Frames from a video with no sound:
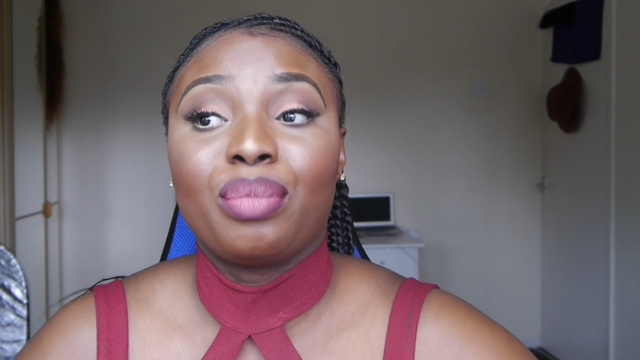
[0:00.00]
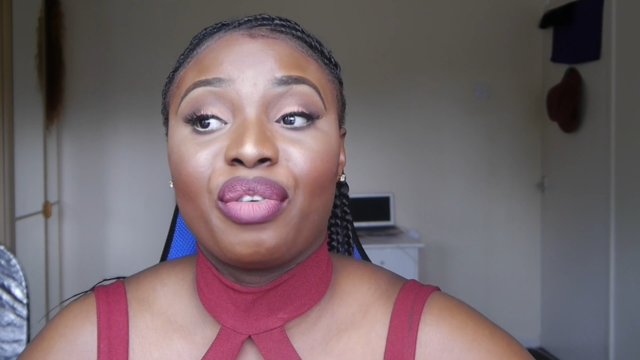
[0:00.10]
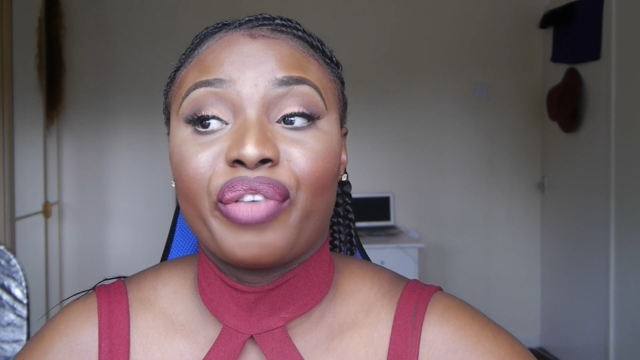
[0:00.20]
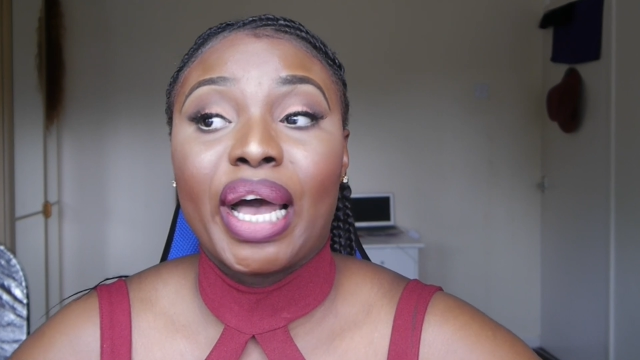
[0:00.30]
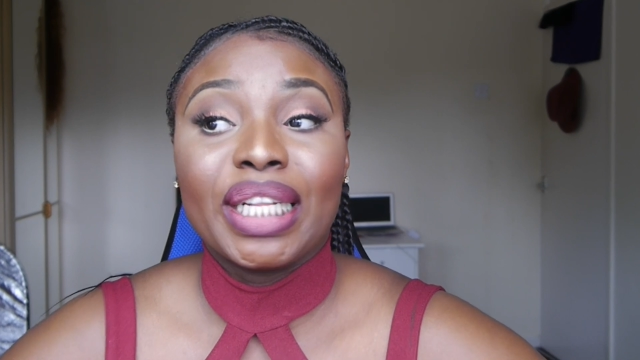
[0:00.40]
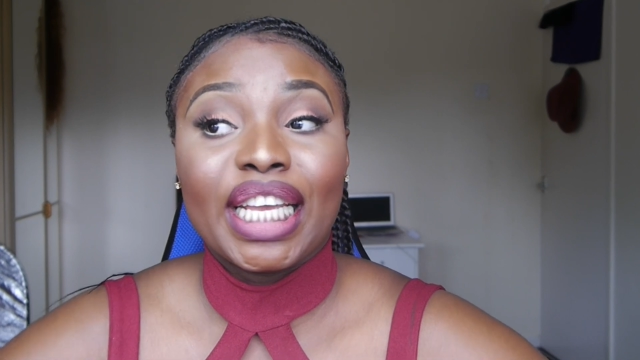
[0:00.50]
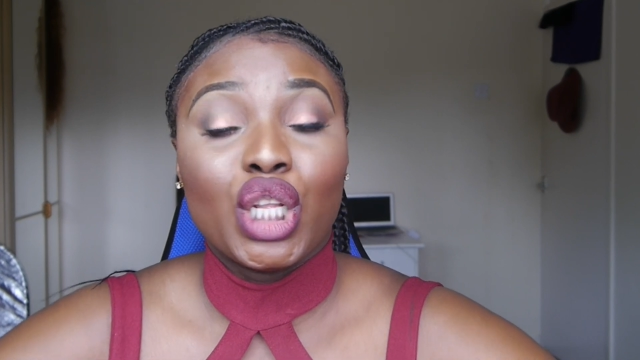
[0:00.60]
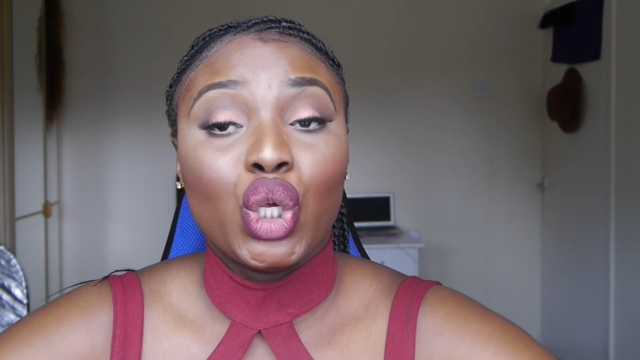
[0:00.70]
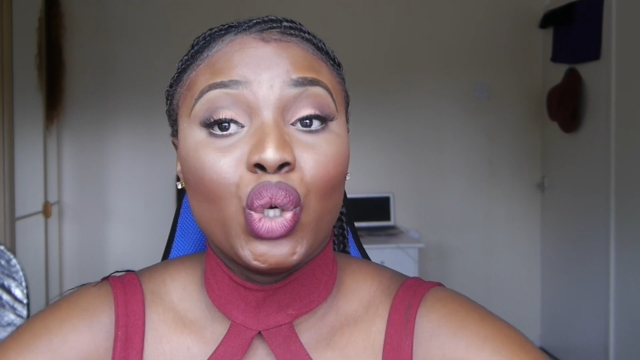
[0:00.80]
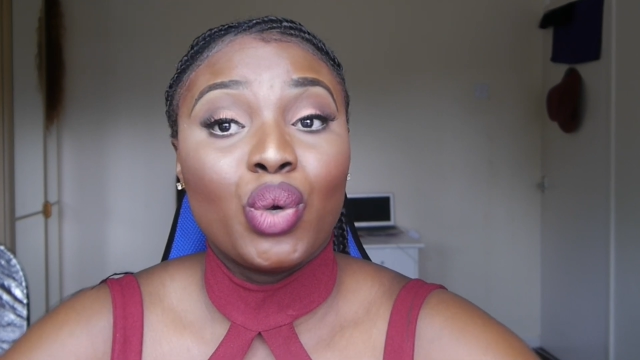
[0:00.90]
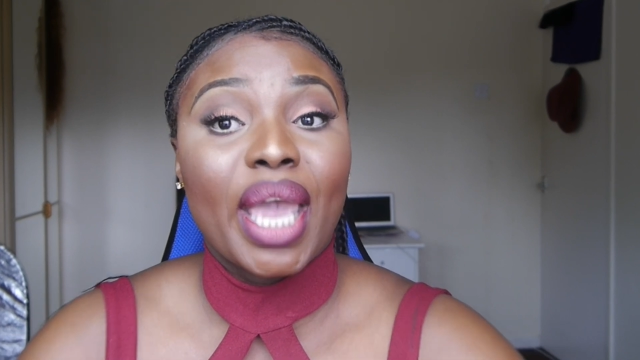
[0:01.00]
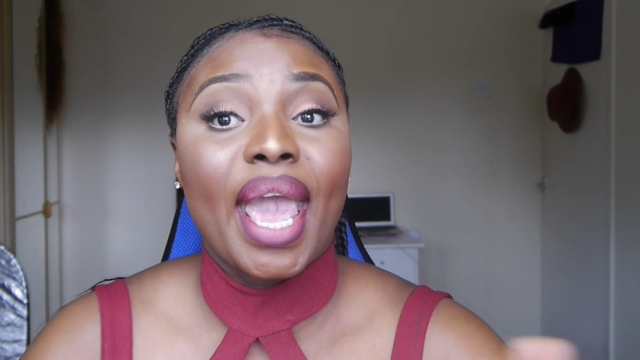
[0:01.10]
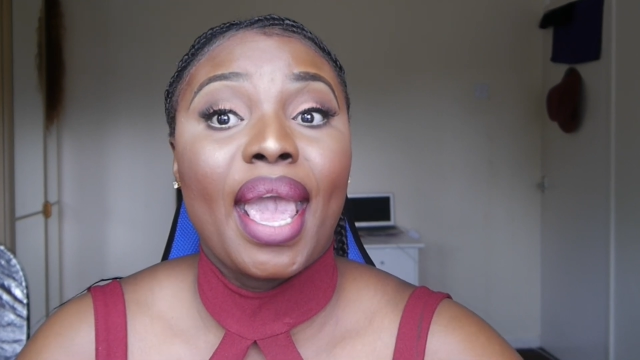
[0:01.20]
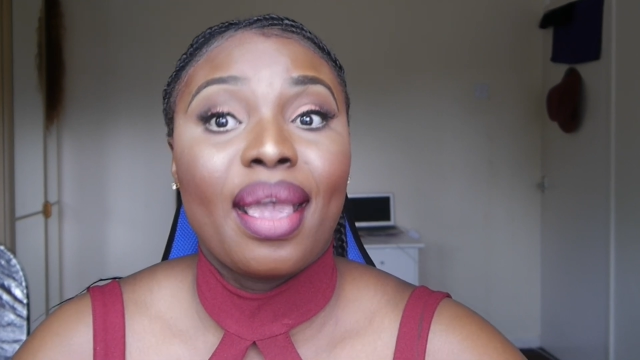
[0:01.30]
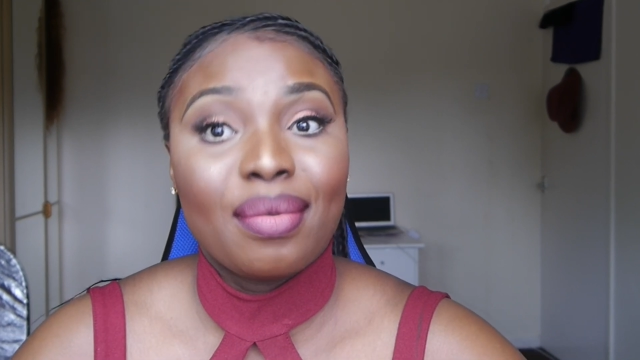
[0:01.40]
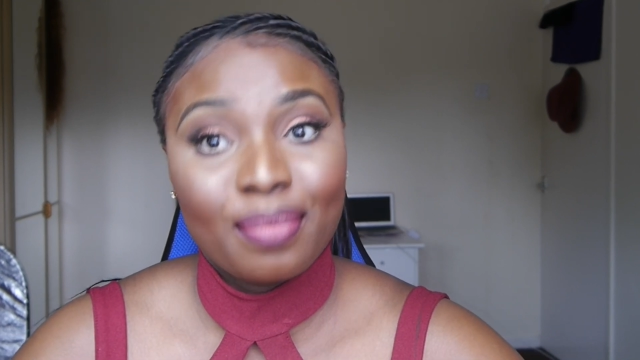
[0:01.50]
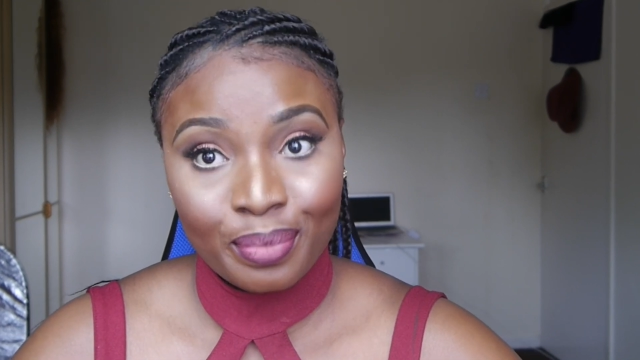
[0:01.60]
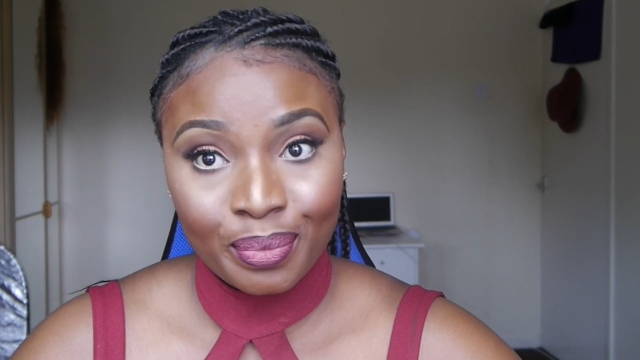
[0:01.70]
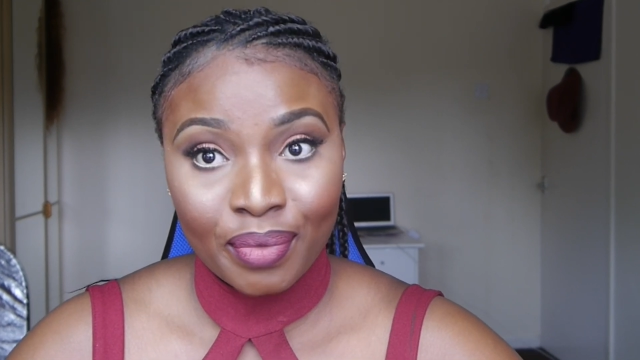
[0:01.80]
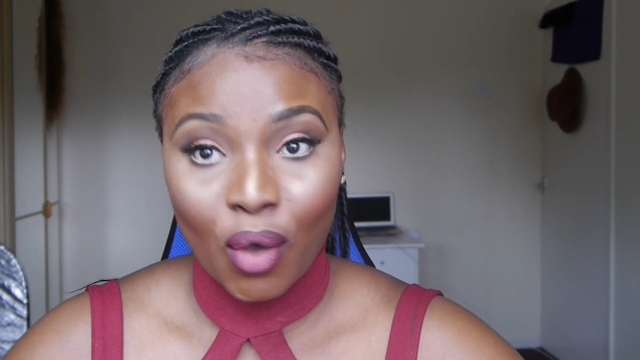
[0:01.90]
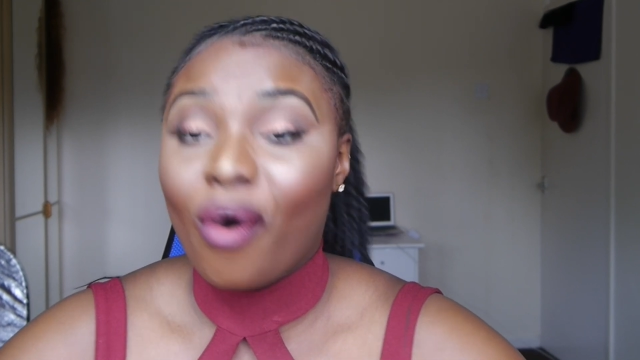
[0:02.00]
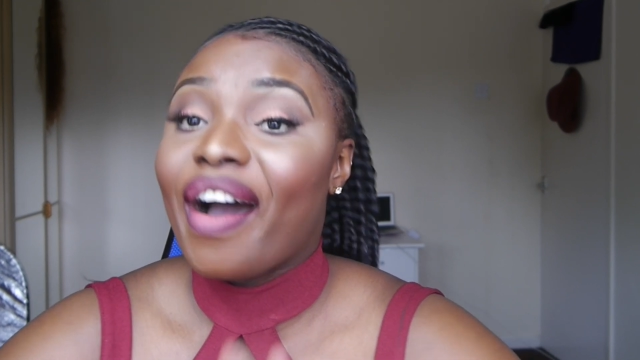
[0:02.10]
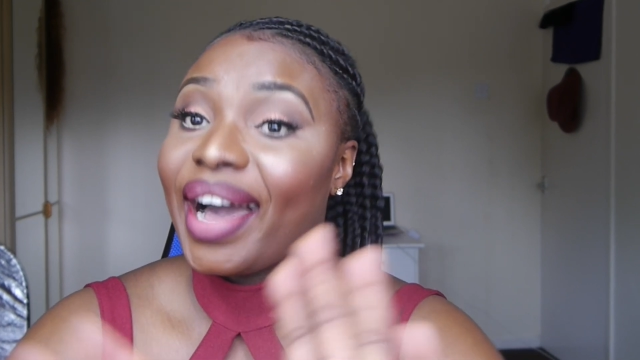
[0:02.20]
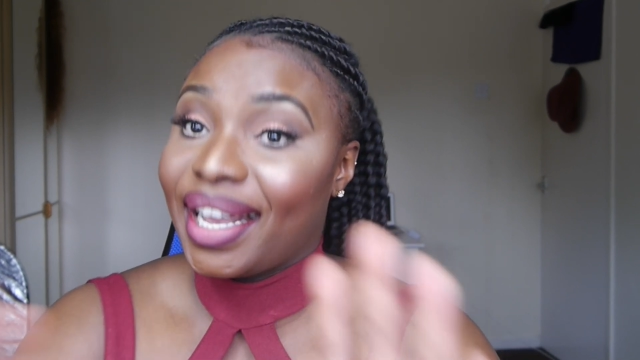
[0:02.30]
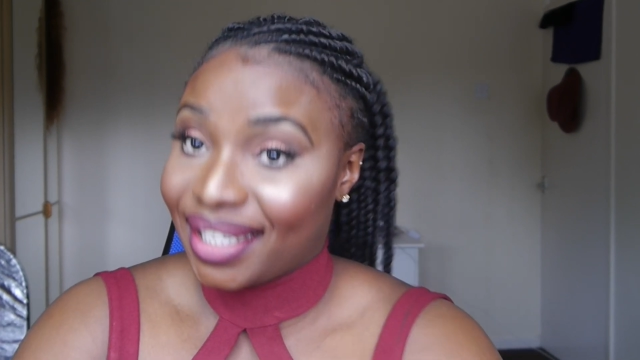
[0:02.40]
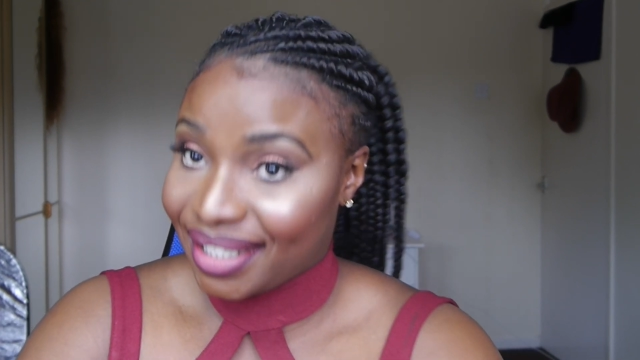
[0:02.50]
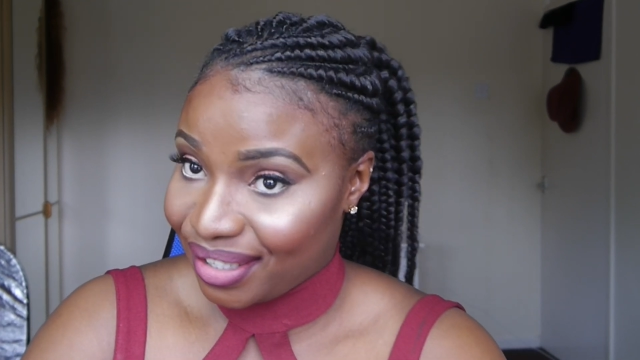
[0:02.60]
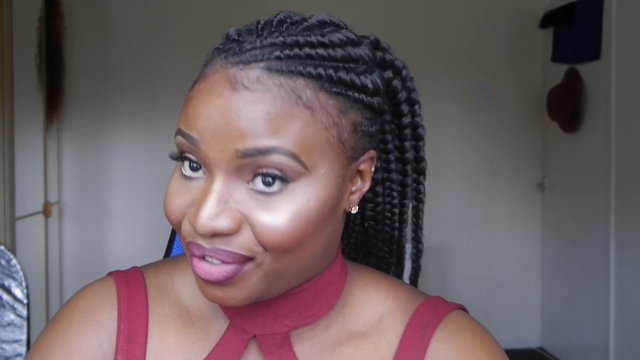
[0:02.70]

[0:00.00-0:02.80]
could be found in UK or Ireland.